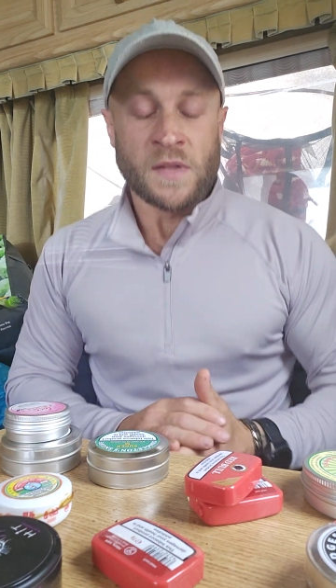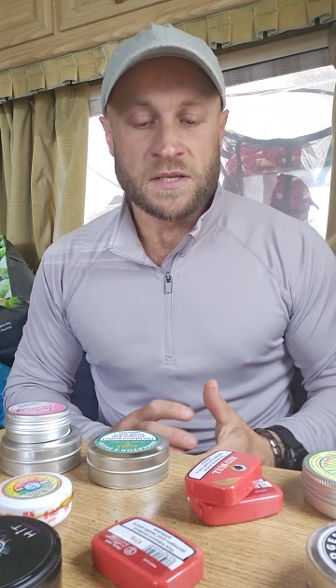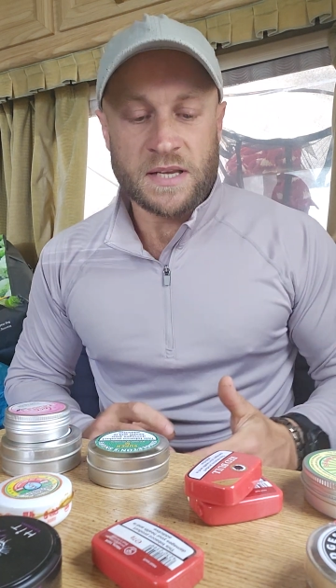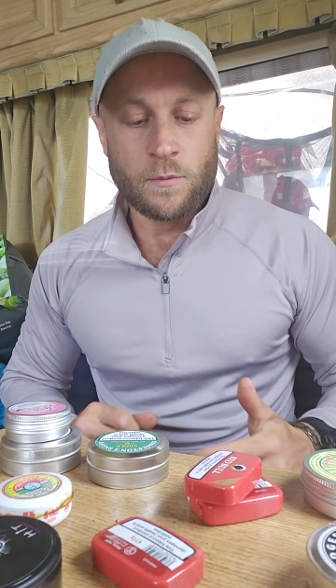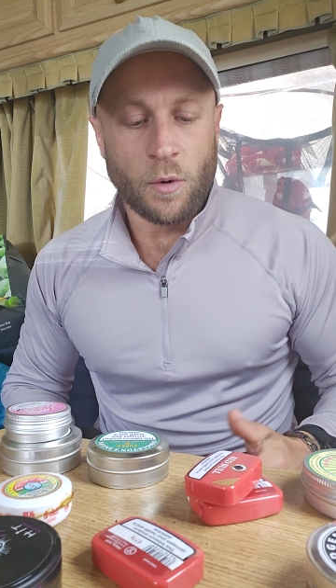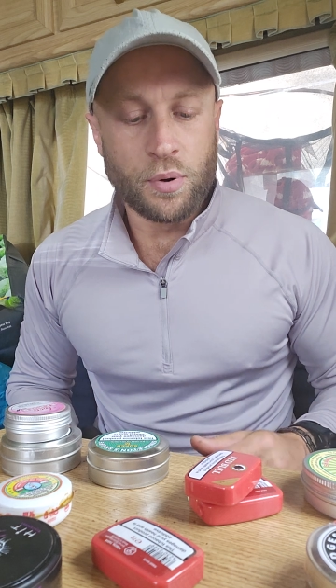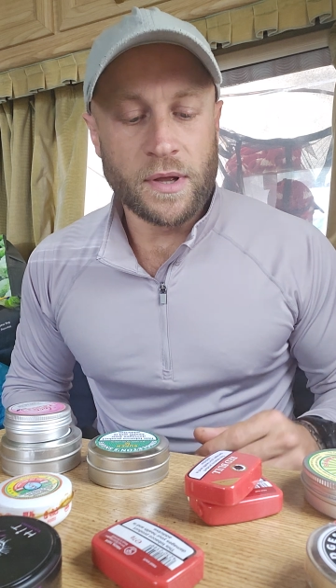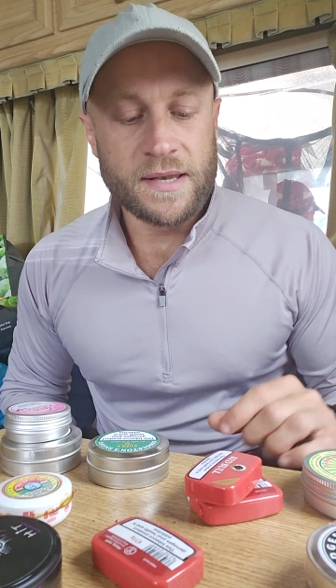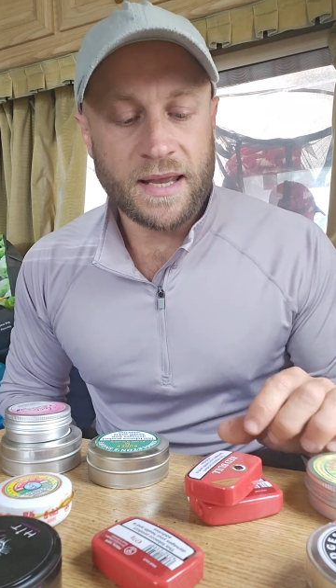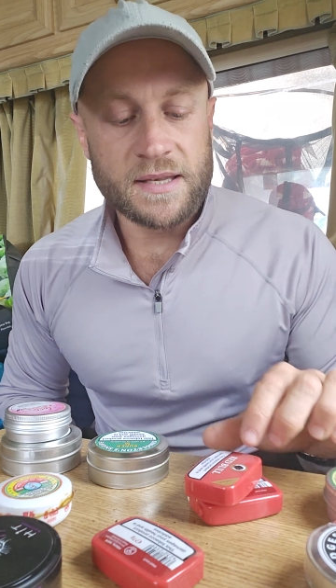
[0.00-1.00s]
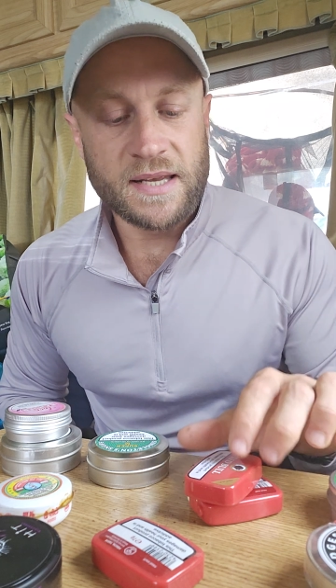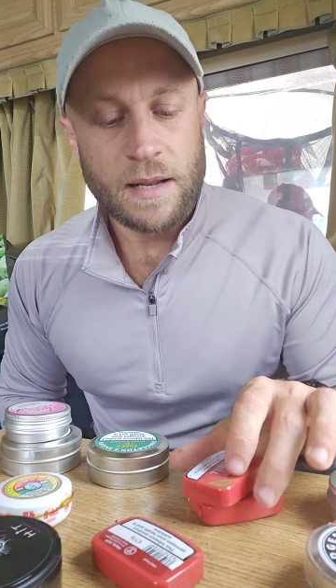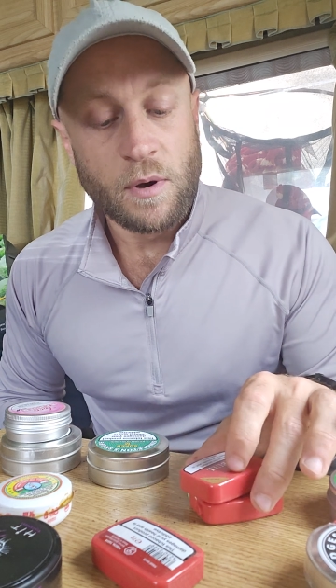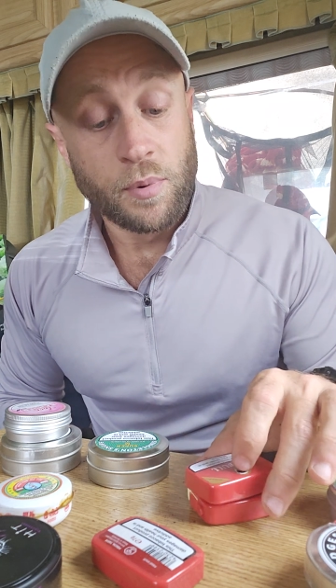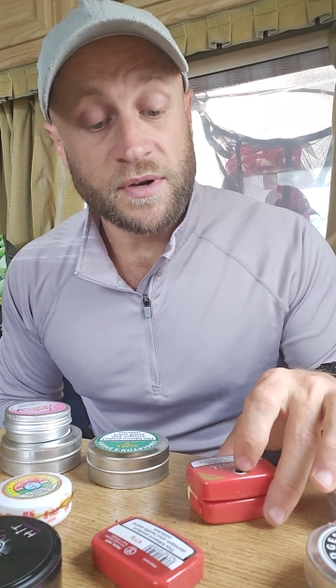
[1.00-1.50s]
See what putting nicotine
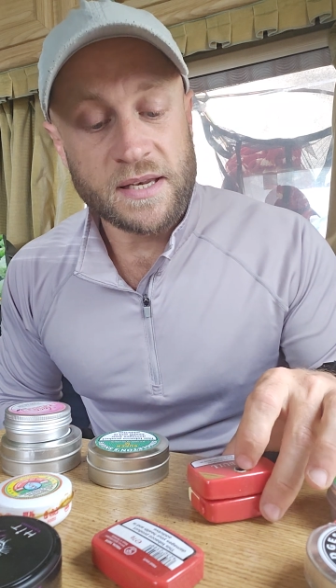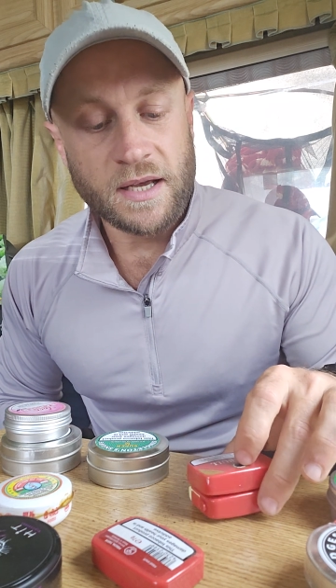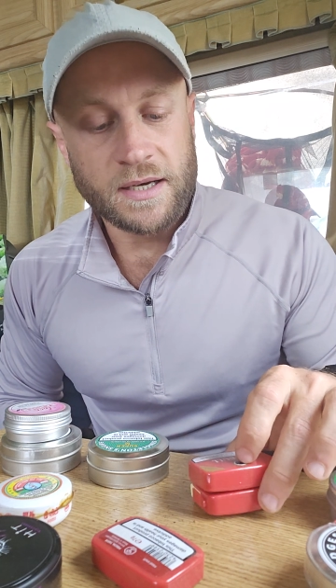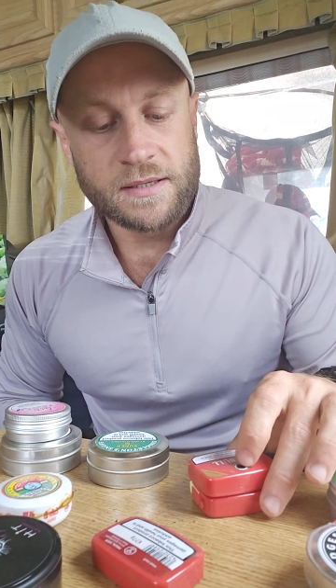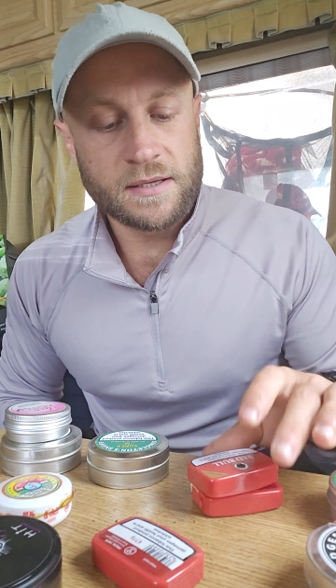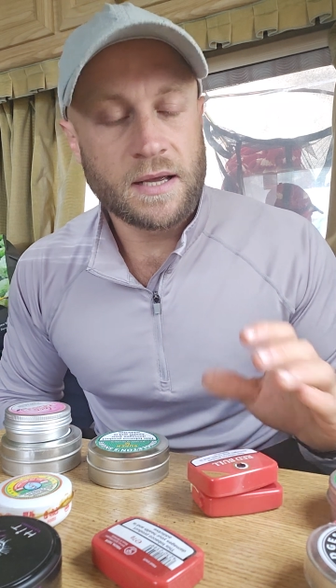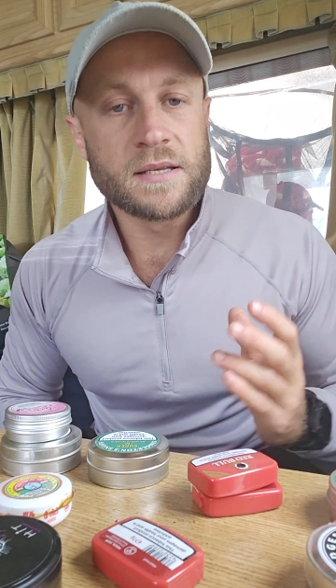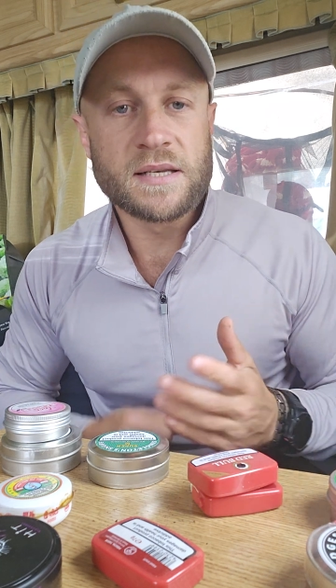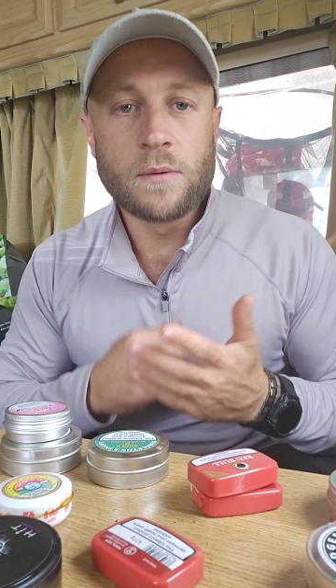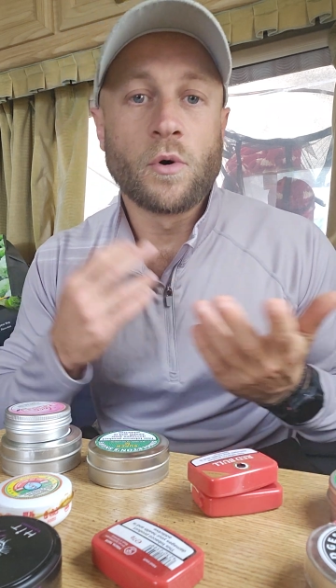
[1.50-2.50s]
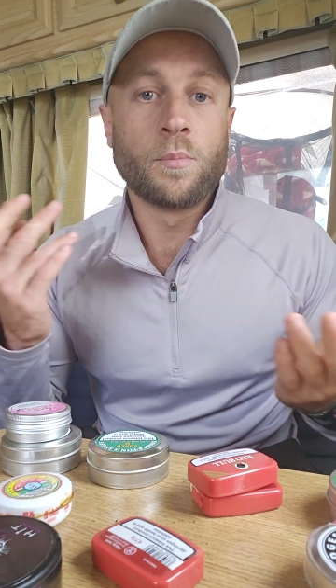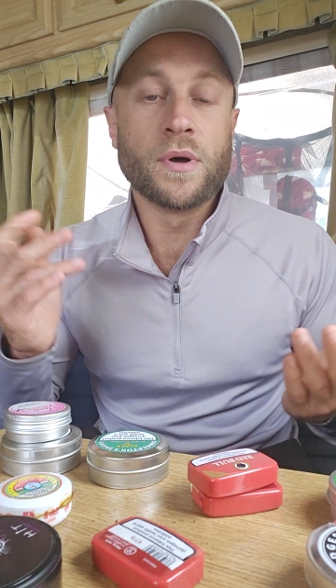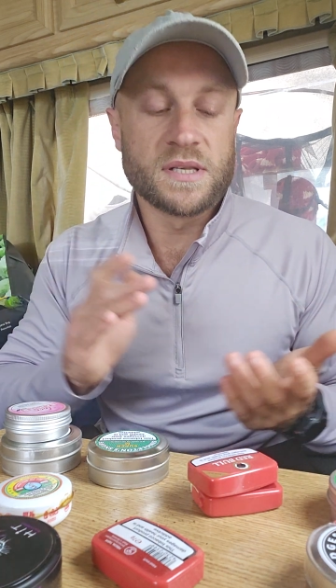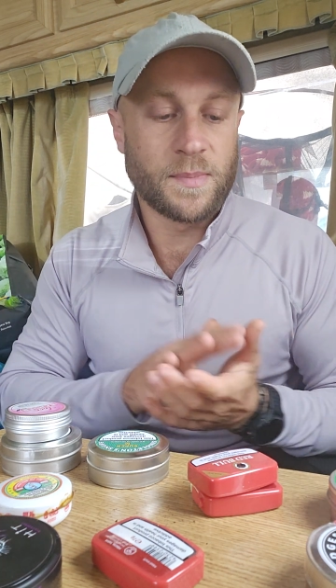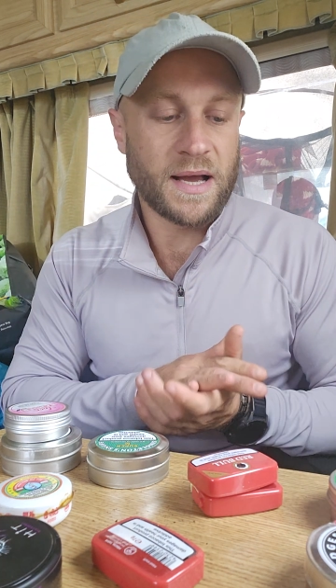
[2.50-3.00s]
in my body does, and seeing what
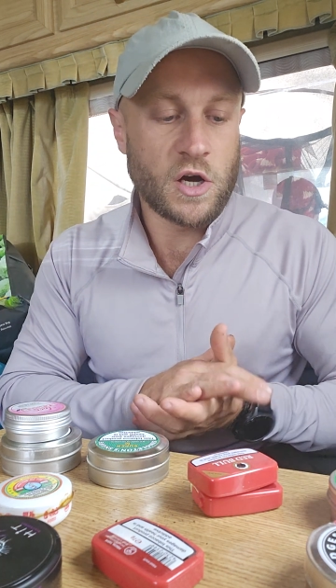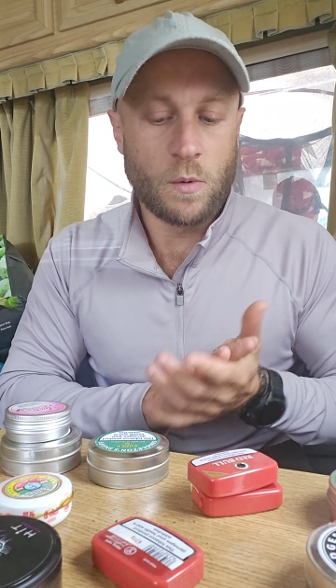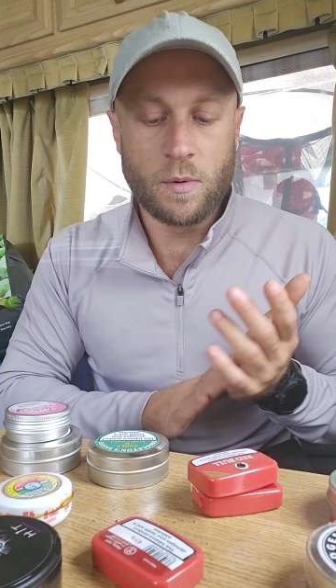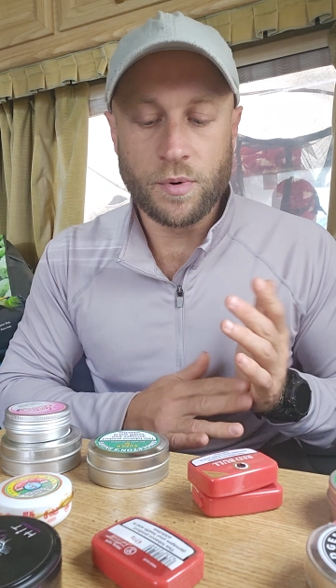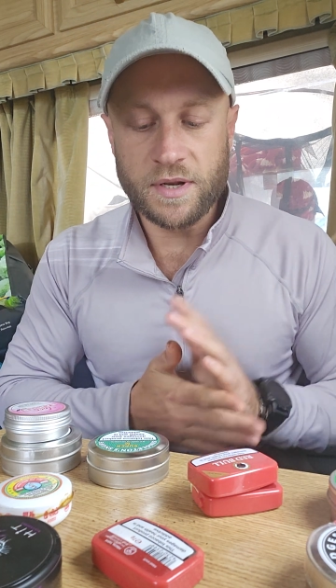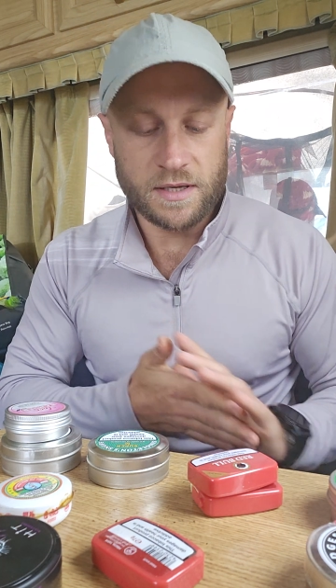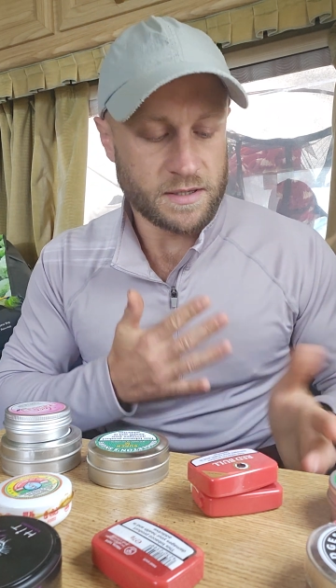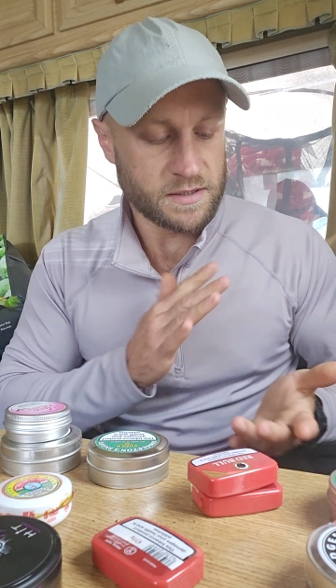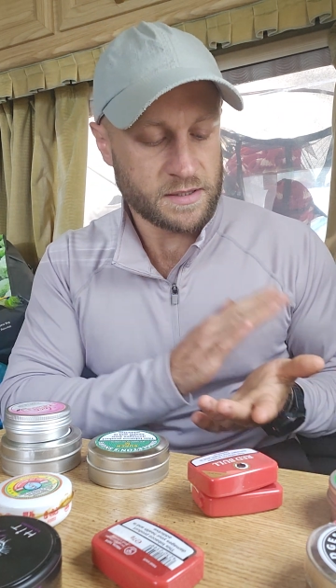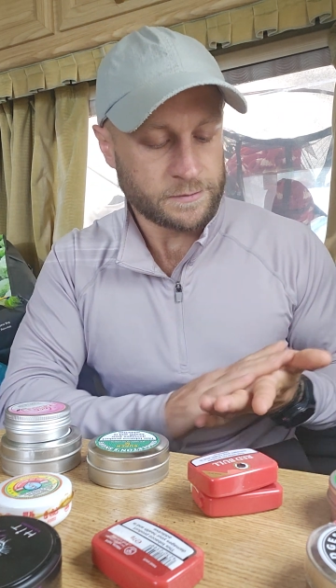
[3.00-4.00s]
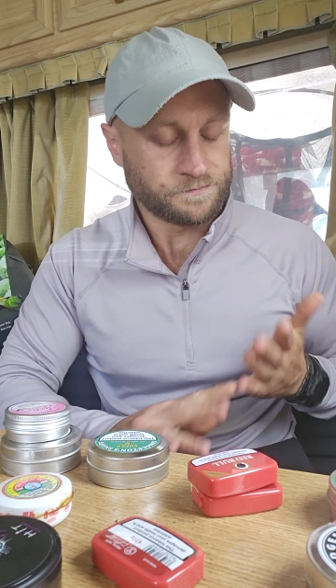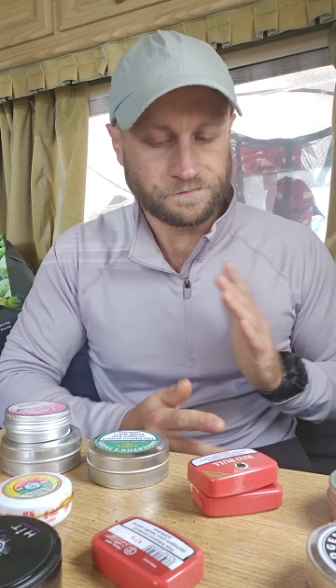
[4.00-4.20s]
putting tobacco in my body does.